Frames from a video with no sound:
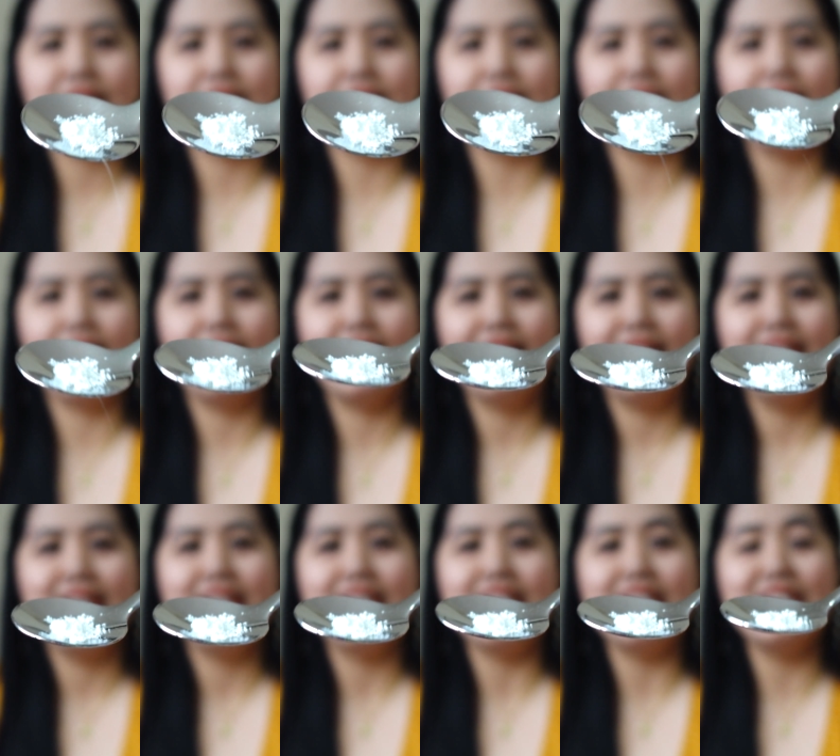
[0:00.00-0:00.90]
Yeah,
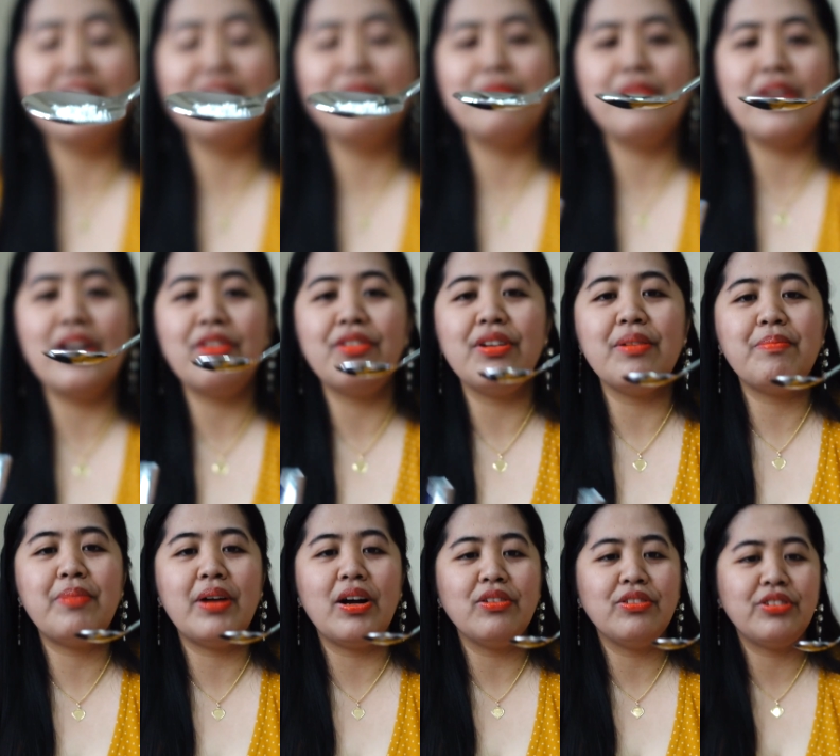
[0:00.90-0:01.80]
it's very
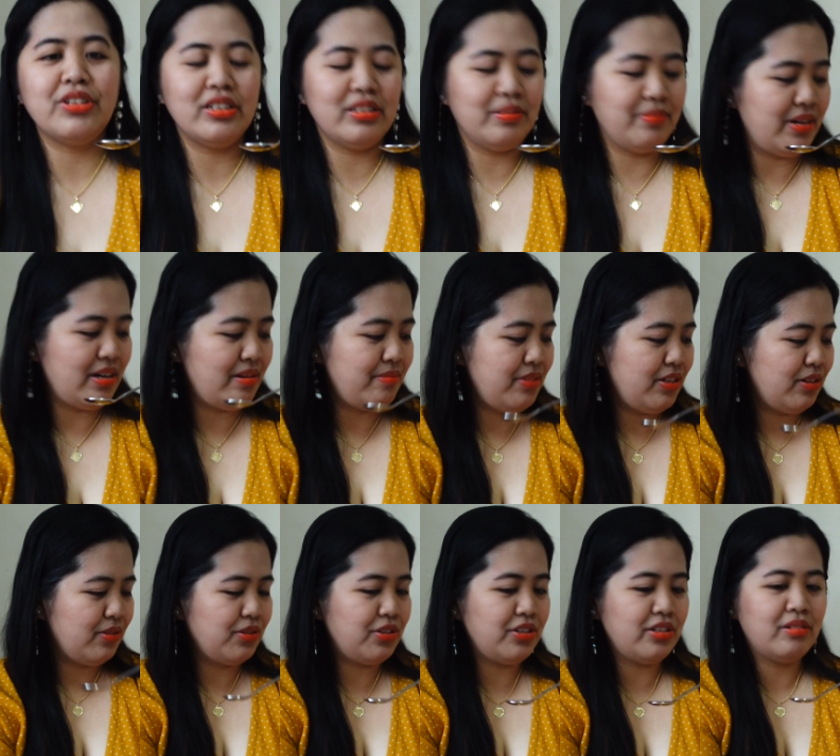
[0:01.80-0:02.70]
powderized, my
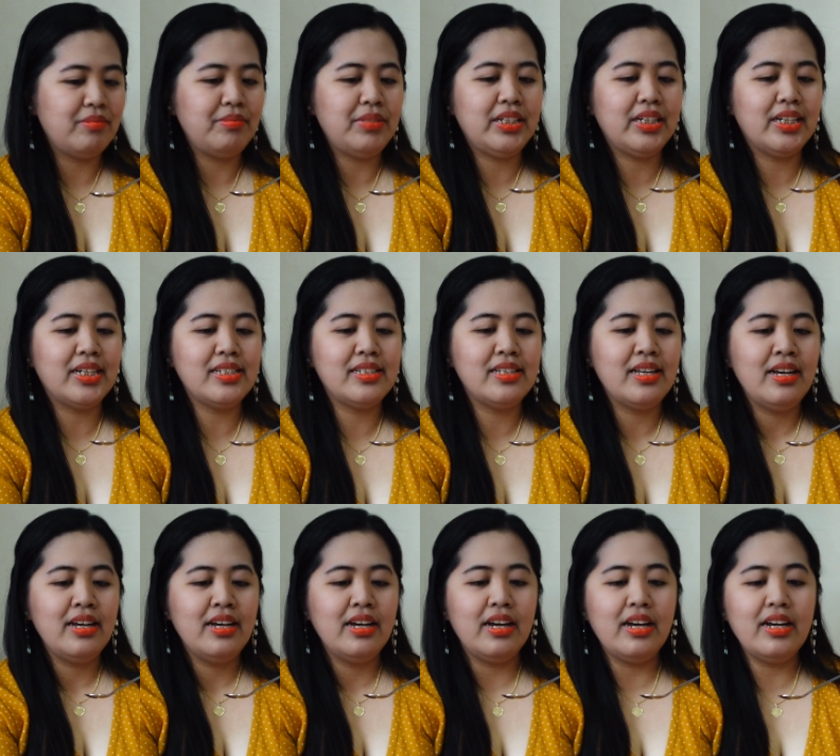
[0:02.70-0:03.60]
amigos and amigas,
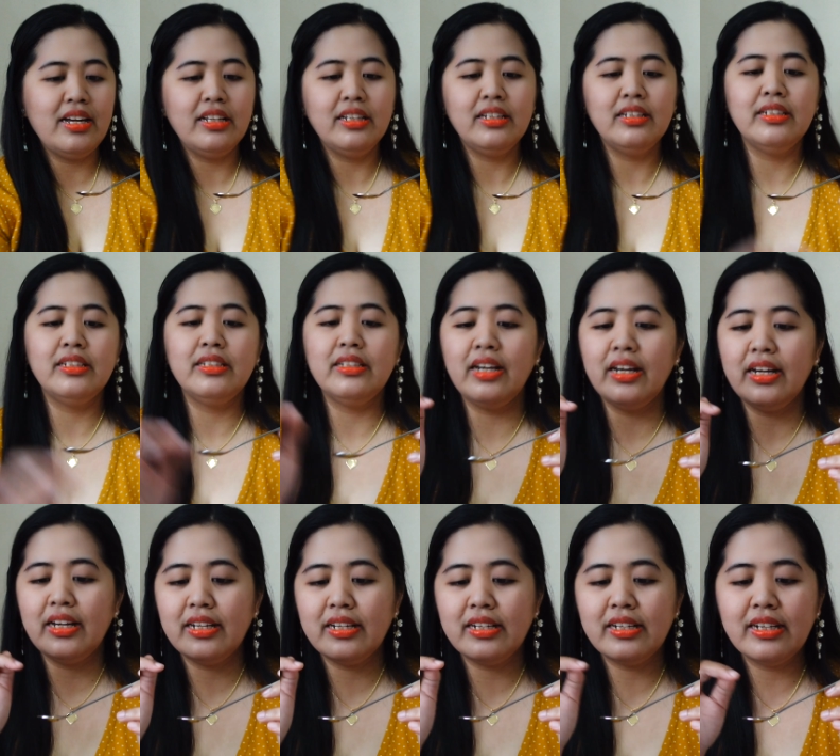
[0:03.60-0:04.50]
and
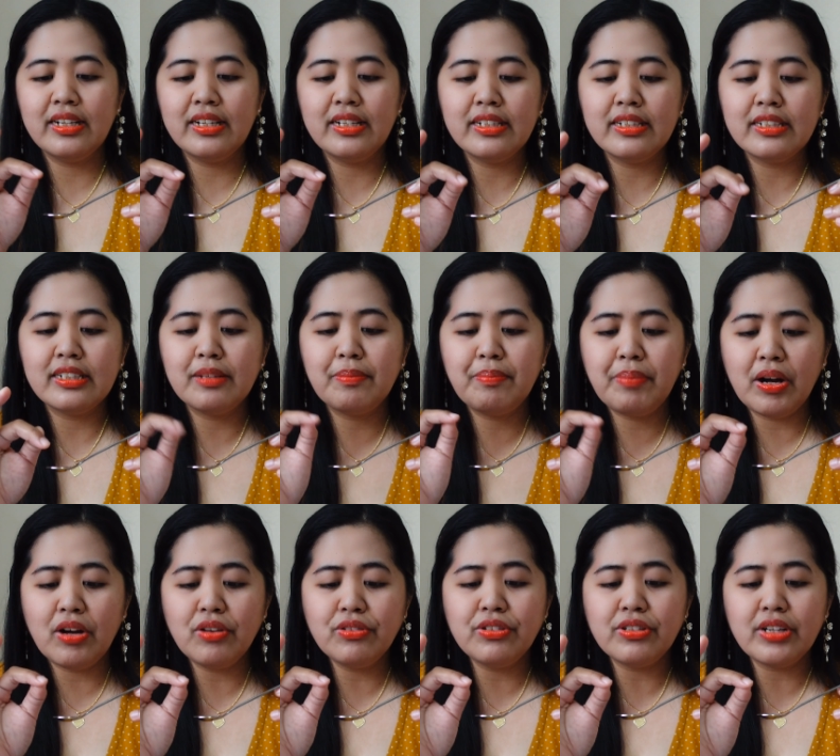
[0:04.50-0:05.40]
and
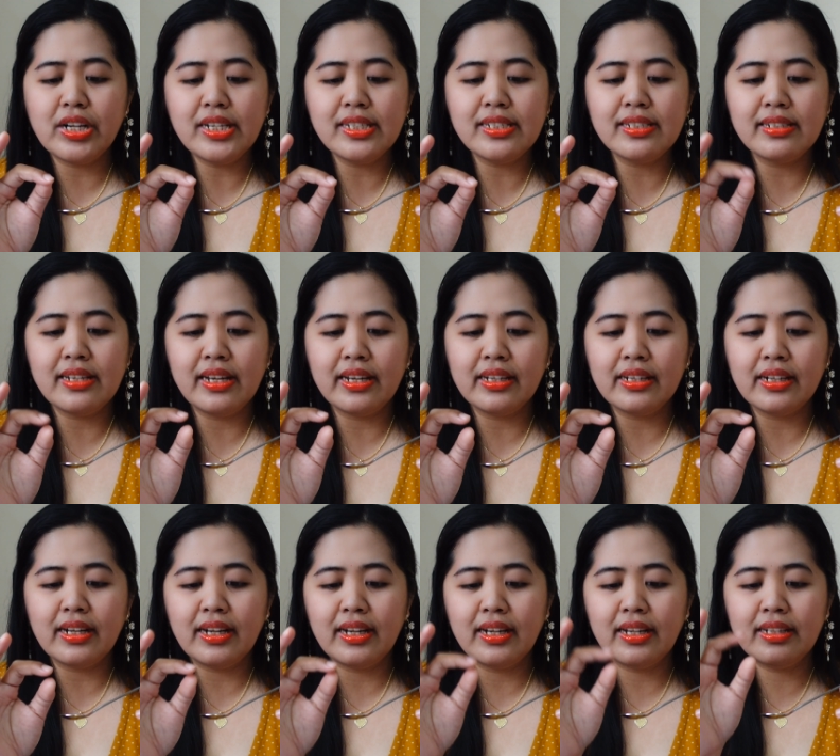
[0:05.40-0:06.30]
powderized like
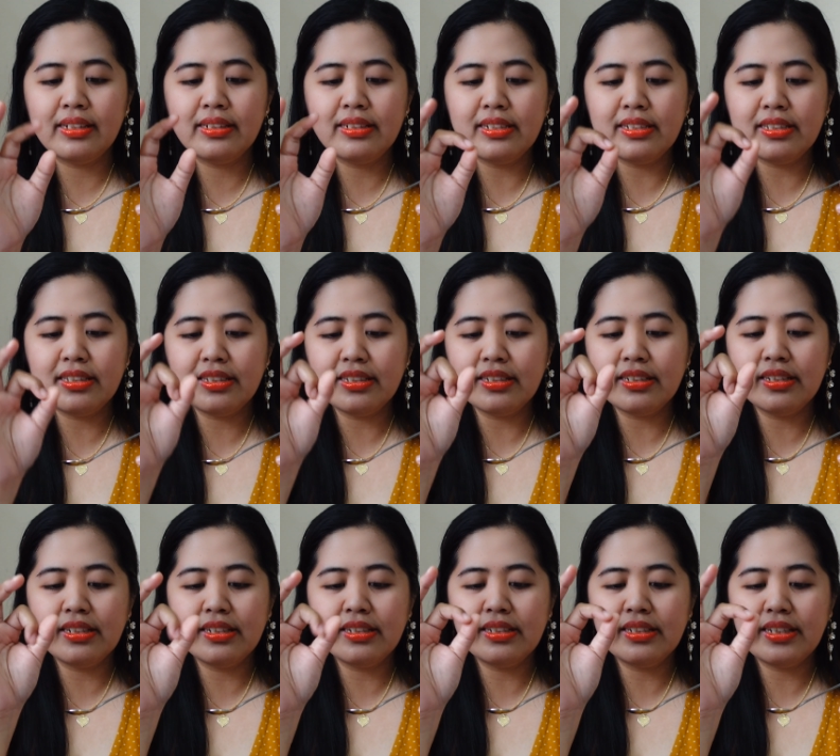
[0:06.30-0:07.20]
a
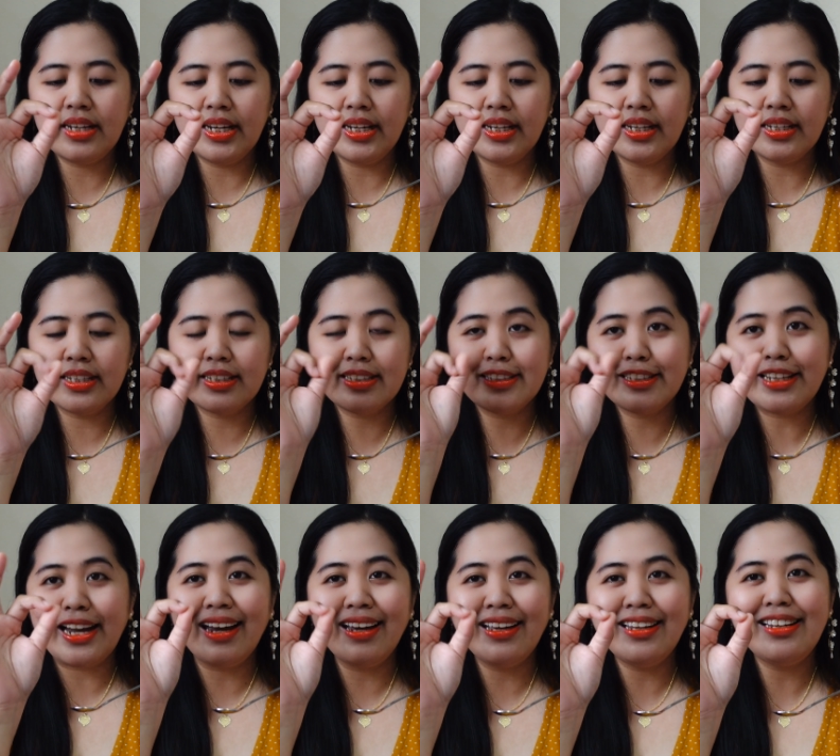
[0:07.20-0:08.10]
little, like
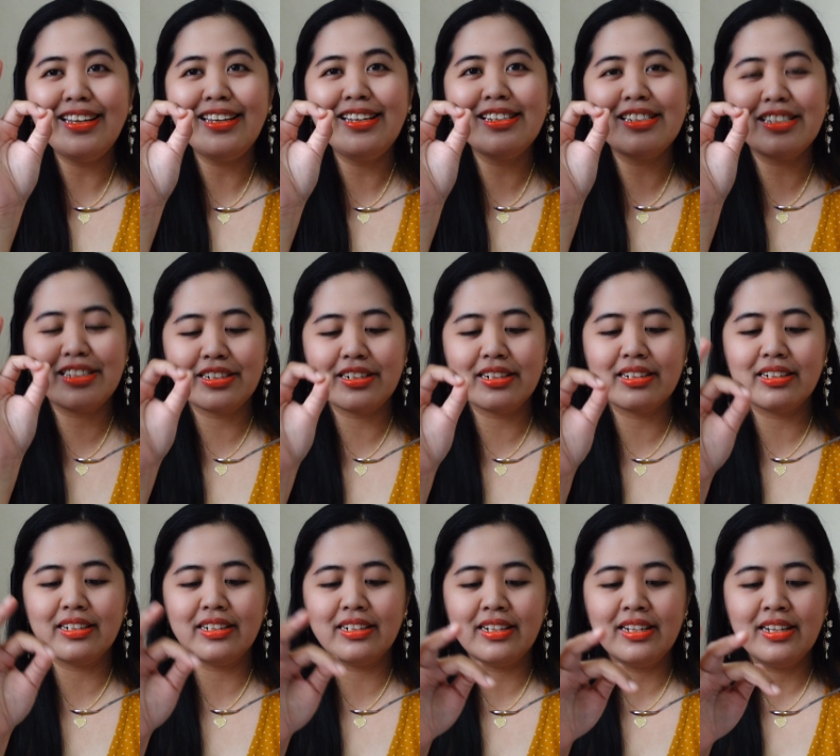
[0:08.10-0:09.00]
tiny
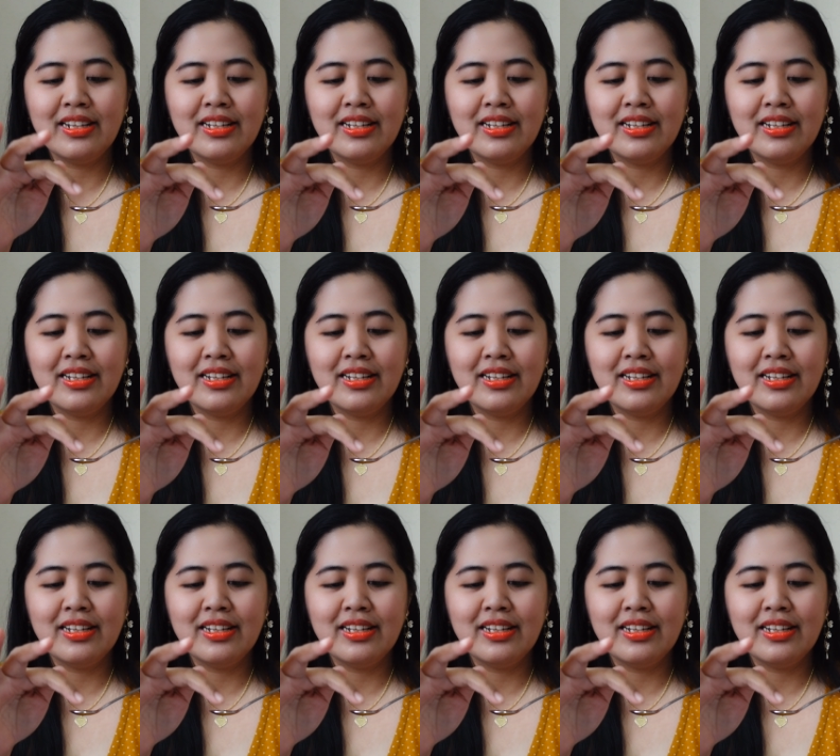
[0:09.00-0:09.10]
circle.